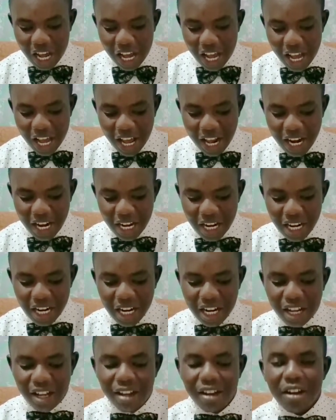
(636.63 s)
And
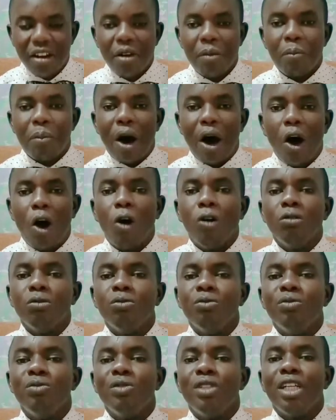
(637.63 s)

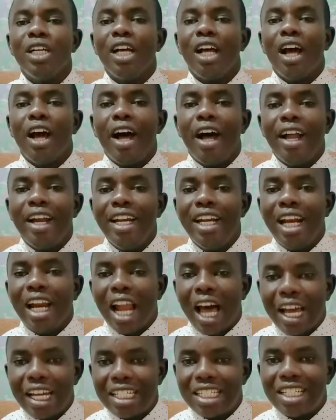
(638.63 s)
Pahom
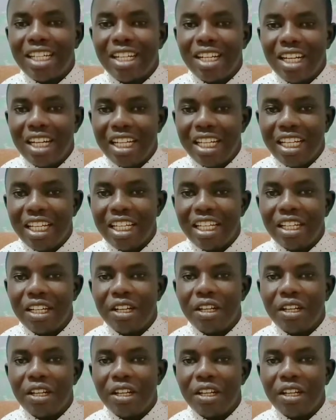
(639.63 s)
delightedly